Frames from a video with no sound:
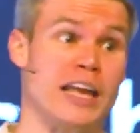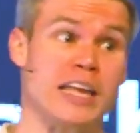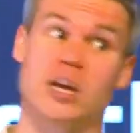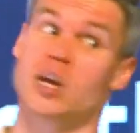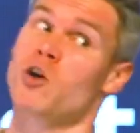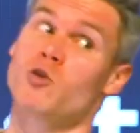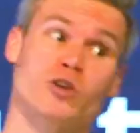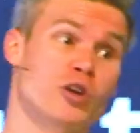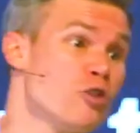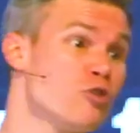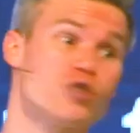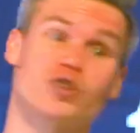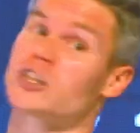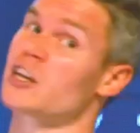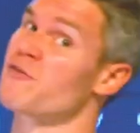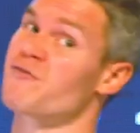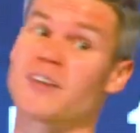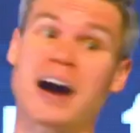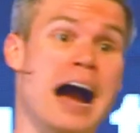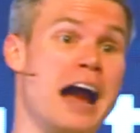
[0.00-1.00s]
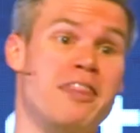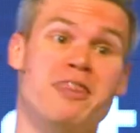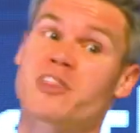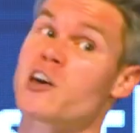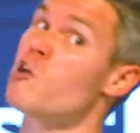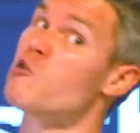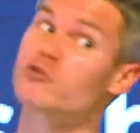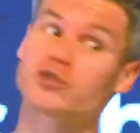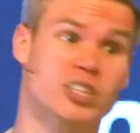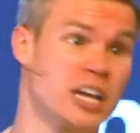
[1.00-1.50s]
And you don't usually find
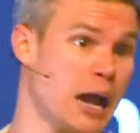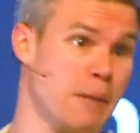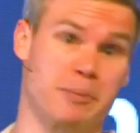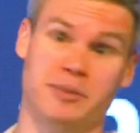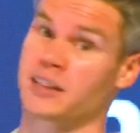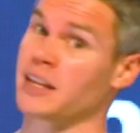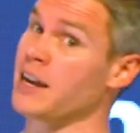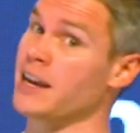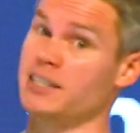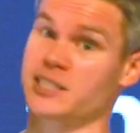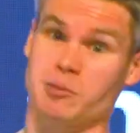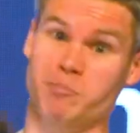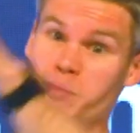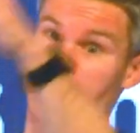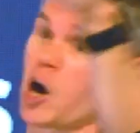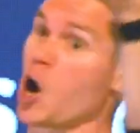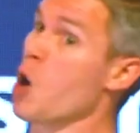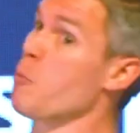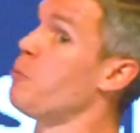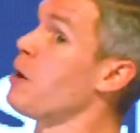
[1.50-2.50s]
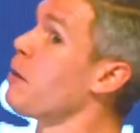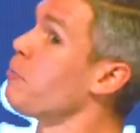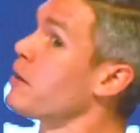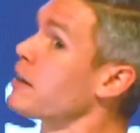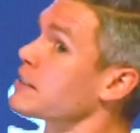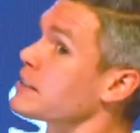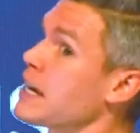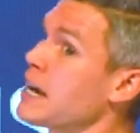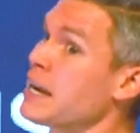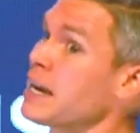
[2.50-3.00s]
those type of things in big old
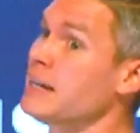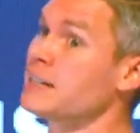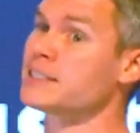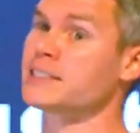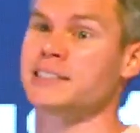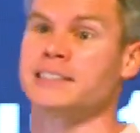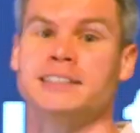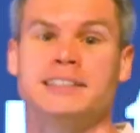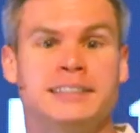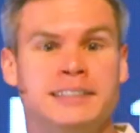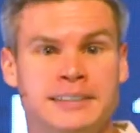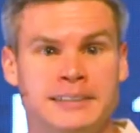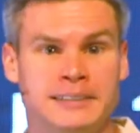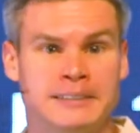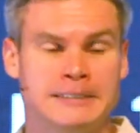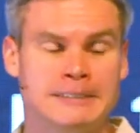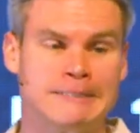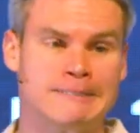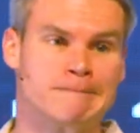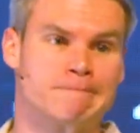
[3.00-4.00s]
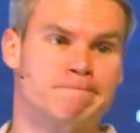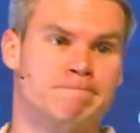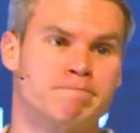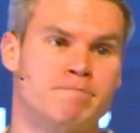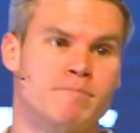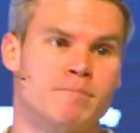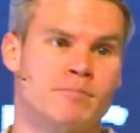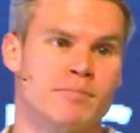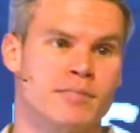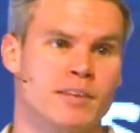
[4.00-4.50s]
public settings.
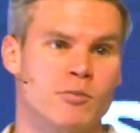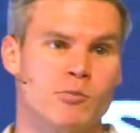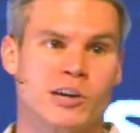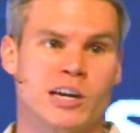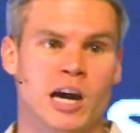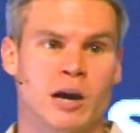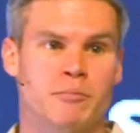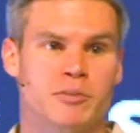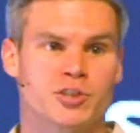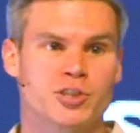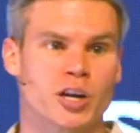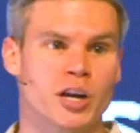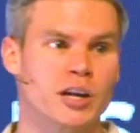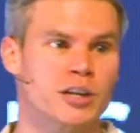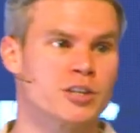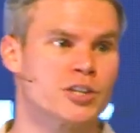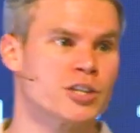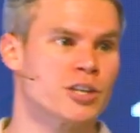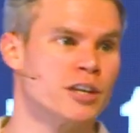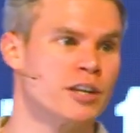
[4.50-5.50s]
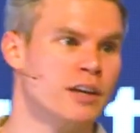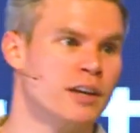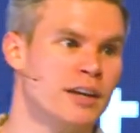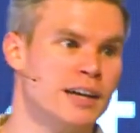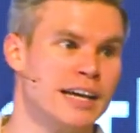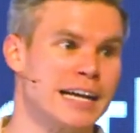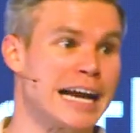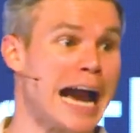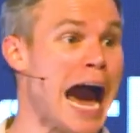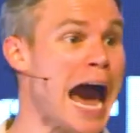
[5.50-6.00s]
We come to church,
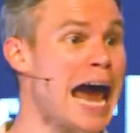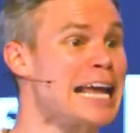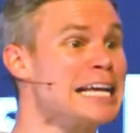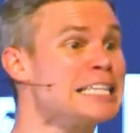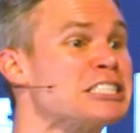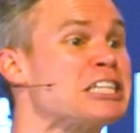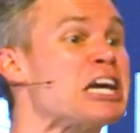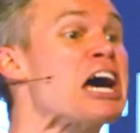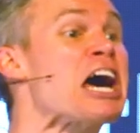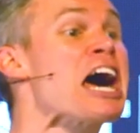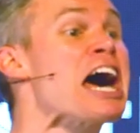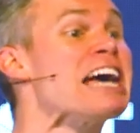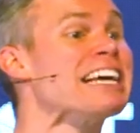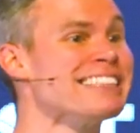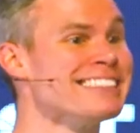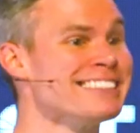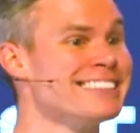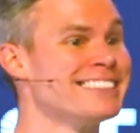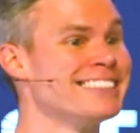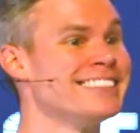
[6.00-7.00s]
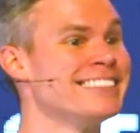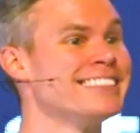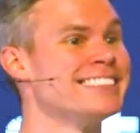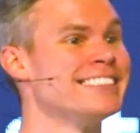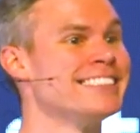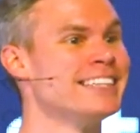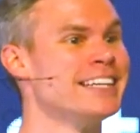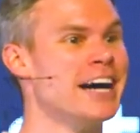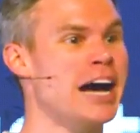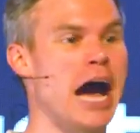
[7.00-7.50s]
God good
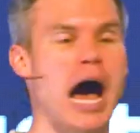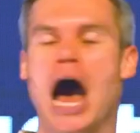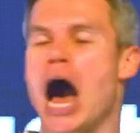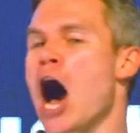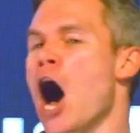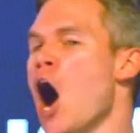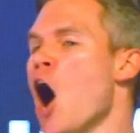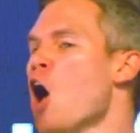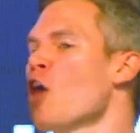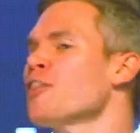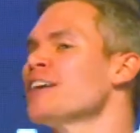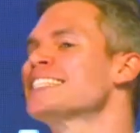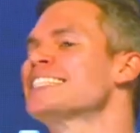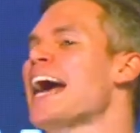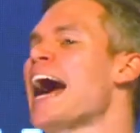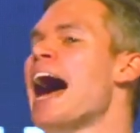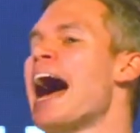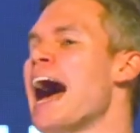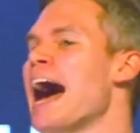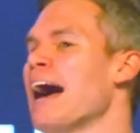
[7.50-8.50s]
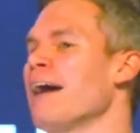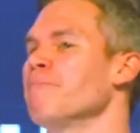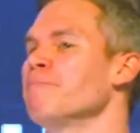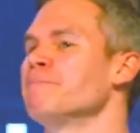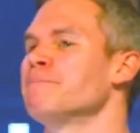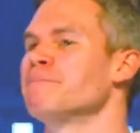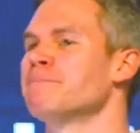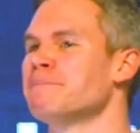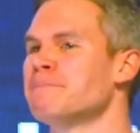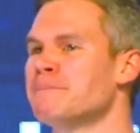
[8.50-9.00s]
all the time.
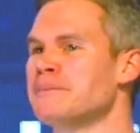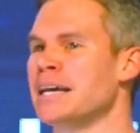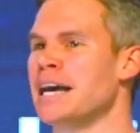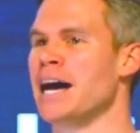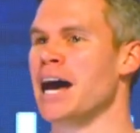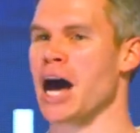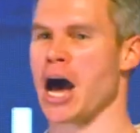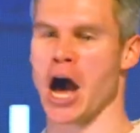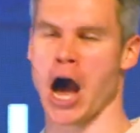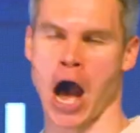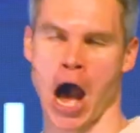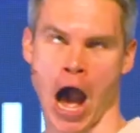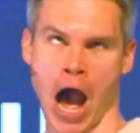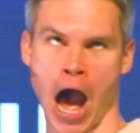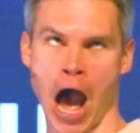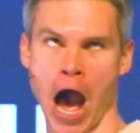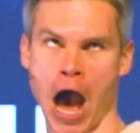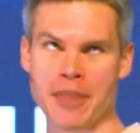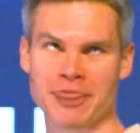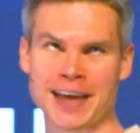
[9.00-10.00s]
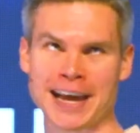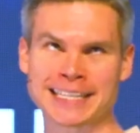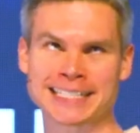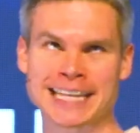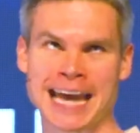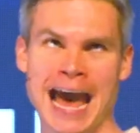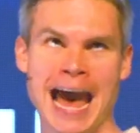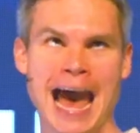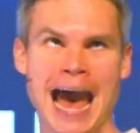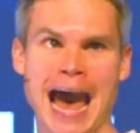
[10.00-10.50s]
All the
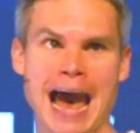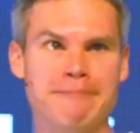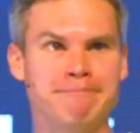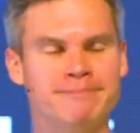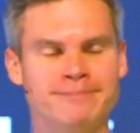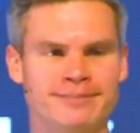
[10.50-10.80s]
time.